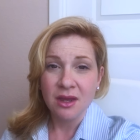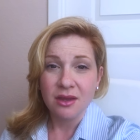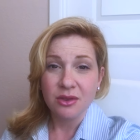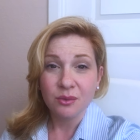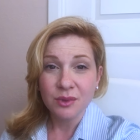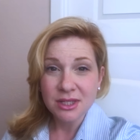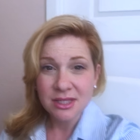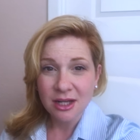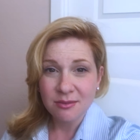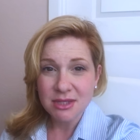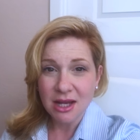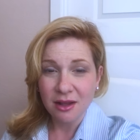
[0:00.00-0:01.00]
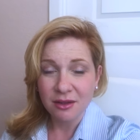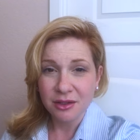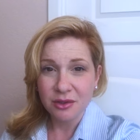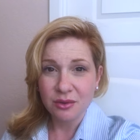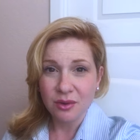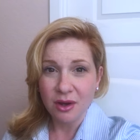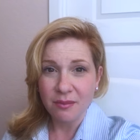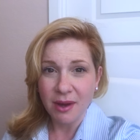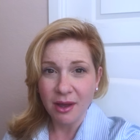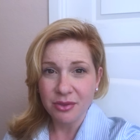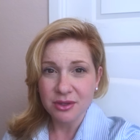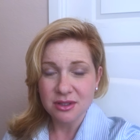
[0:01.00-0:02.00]
The reason I'm telling you
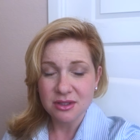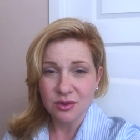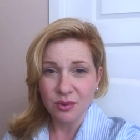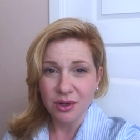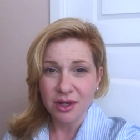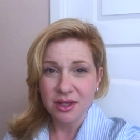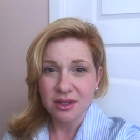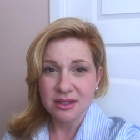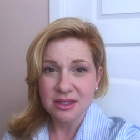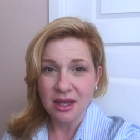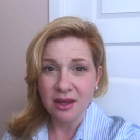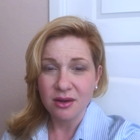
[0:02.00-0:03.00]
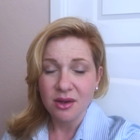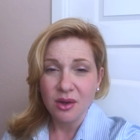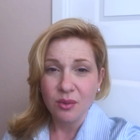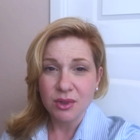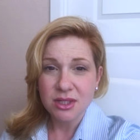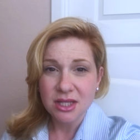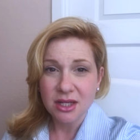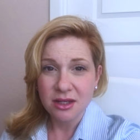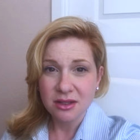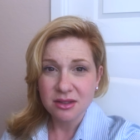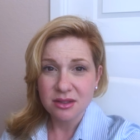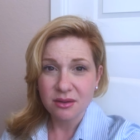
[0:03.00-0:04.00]
about this story is that when
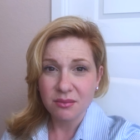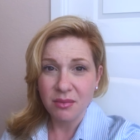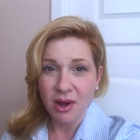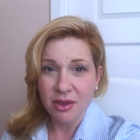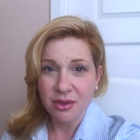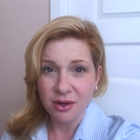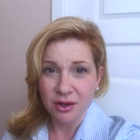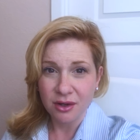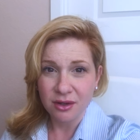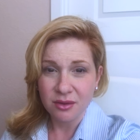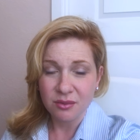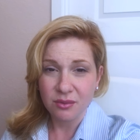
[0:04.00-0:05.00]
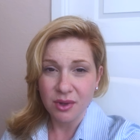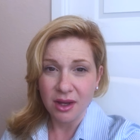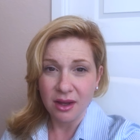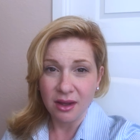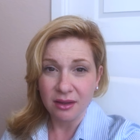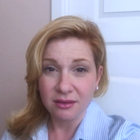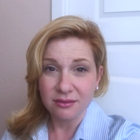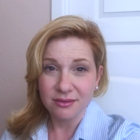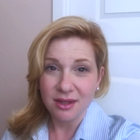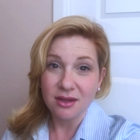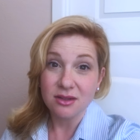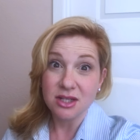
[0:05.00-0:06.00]
Tig's mother
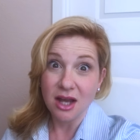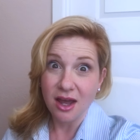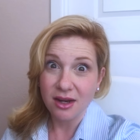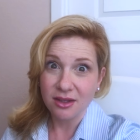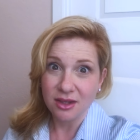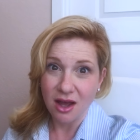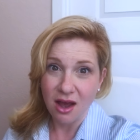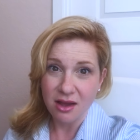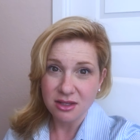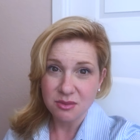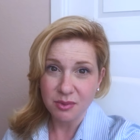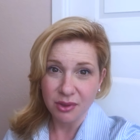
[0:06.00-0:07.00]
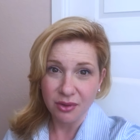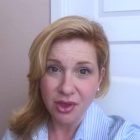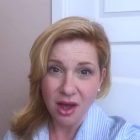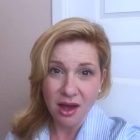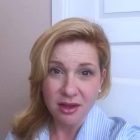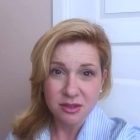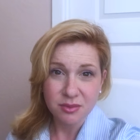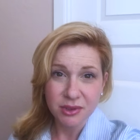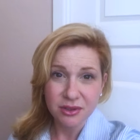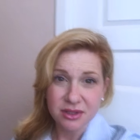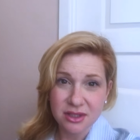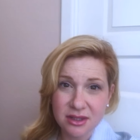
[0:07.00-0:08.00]
died at the
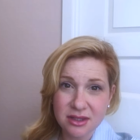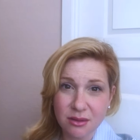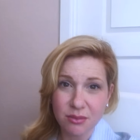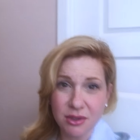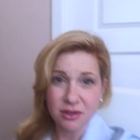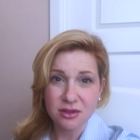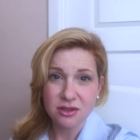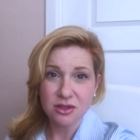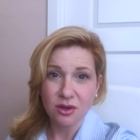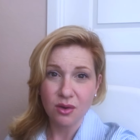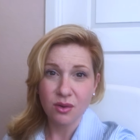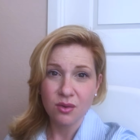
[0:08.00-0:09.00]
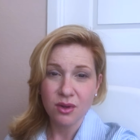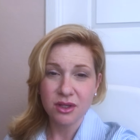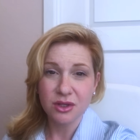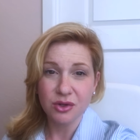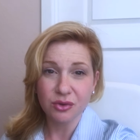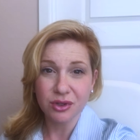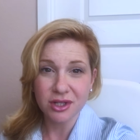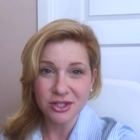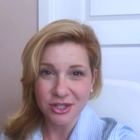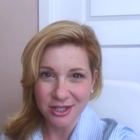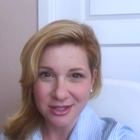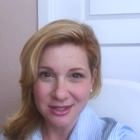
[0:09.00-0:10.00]
hospital did something so
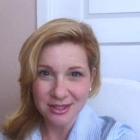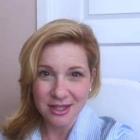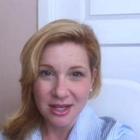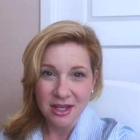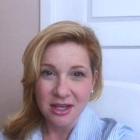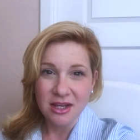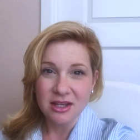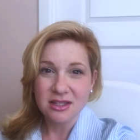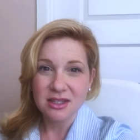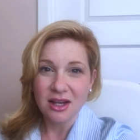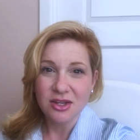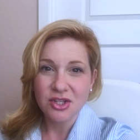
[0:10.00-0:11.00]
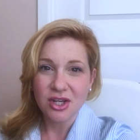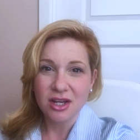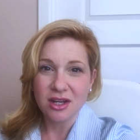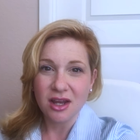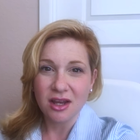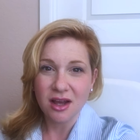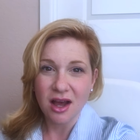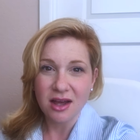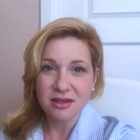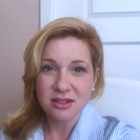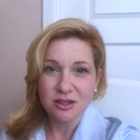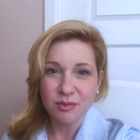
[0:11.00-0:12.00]
egregious, such a
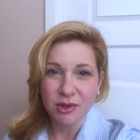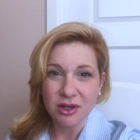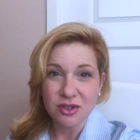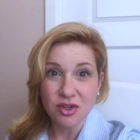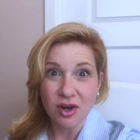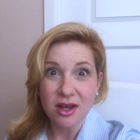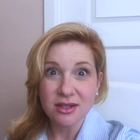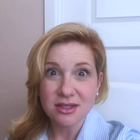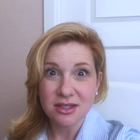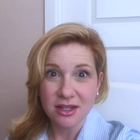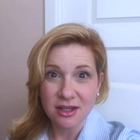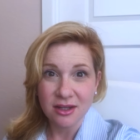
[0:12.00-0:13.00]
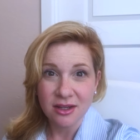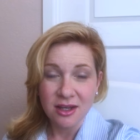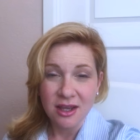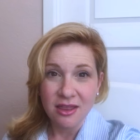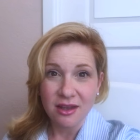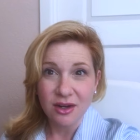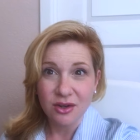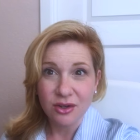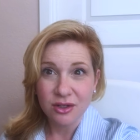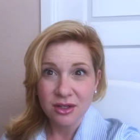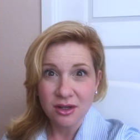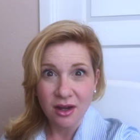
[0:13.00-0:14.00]
customer atrocity, that I
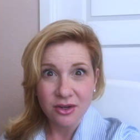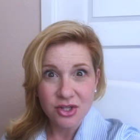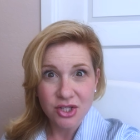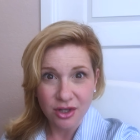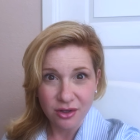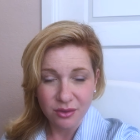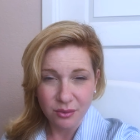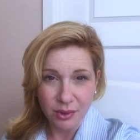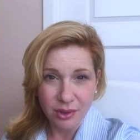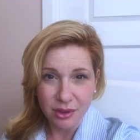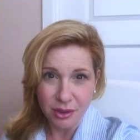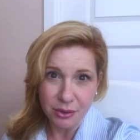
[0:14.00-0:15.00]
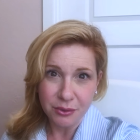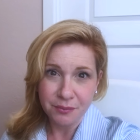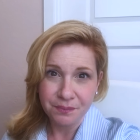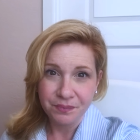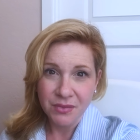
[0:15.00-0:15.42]
couldn't not share it with you.